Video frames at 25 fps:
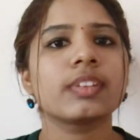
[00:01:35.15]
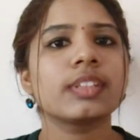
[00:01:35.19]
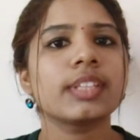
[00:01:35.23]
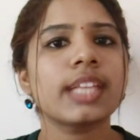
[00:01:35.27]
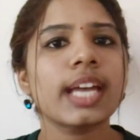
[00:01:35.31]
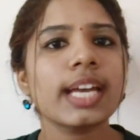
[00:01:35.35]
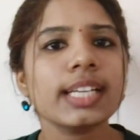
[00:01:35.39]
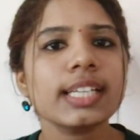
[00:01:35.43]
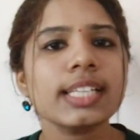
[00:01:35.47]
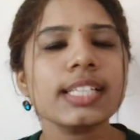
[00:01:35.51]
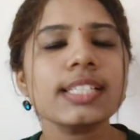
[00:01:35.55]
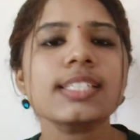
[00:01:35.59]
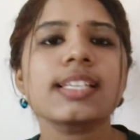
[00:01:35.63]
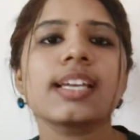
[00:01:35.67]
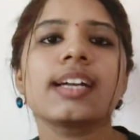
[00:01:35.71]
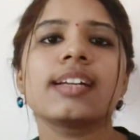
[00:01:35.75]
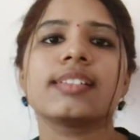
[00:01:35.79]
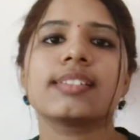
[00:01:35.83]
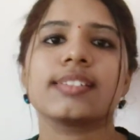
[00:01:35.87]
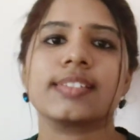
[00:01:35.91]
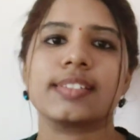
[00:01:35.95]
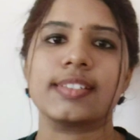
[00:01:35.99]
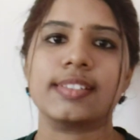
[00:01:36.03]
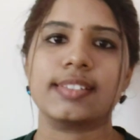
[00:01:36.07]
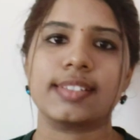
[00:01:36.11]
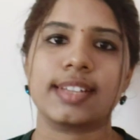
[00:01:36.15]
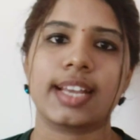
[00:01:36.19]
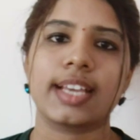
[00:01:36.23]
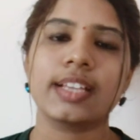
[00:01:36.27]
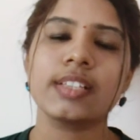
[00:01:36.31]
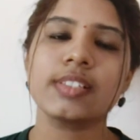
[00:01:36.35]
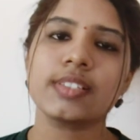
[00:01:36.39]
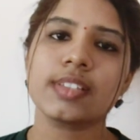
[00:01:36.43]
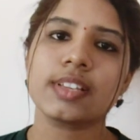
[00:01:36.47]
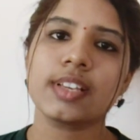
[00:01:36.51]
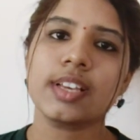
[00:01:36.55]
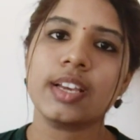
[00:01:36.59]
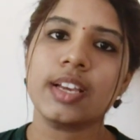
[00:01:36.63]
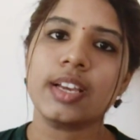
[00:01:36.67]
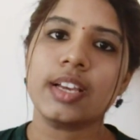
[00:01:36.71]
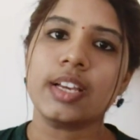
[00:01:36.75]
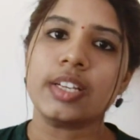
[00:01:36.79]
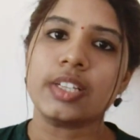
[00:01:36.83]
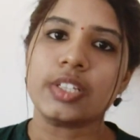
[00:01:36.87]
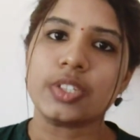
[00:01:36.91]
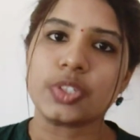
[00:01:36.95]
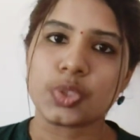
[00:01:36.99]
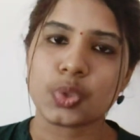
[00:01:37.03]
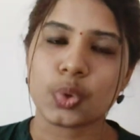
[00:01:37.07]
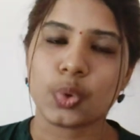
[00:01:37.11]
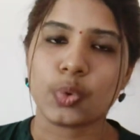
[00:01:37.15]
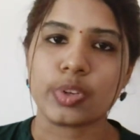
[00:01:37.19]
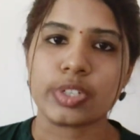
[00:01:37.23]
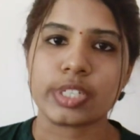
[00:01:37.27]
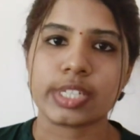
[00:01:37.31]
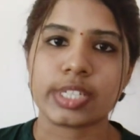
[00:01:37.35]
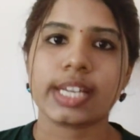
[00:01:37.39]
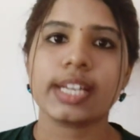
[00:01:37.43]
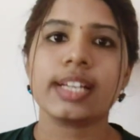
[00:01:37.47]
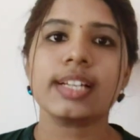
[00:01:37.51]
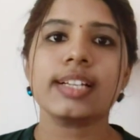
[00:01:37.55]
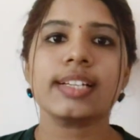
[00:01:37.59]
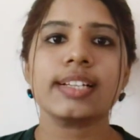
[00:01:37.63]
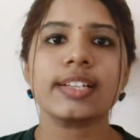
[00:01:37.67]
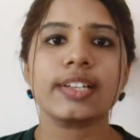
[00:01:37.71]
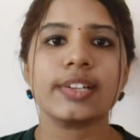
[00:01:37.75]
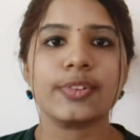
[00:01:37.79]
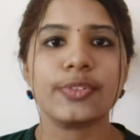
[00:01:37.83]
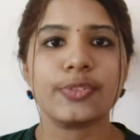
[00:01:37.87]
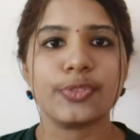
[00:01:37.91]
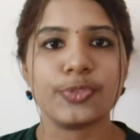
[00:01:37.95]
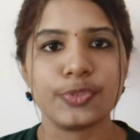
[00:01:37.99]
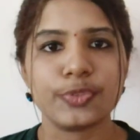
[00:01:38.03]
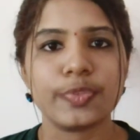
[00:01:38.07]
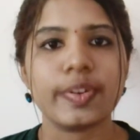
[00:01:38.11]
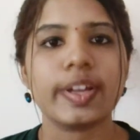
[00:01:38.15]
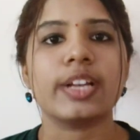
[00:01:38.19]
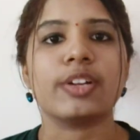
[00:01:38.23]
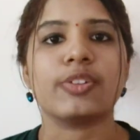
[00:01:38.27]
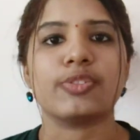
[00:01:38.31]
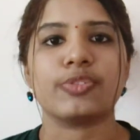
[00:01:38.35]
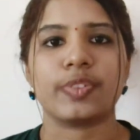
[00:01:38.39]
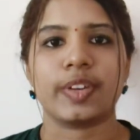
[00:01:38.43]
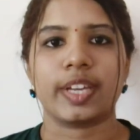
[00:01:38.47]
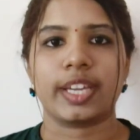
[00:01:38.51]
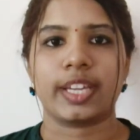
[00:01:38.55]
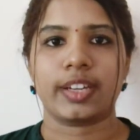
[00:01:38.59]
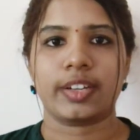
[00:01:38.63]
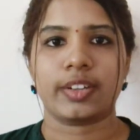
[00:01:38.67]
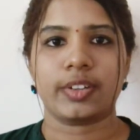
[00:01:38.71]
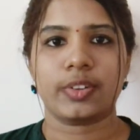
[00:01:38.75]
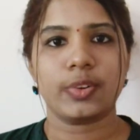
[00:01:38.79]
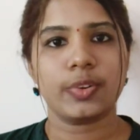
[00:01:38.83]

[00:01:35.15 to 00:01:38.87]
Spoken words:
that is considered as social welfare.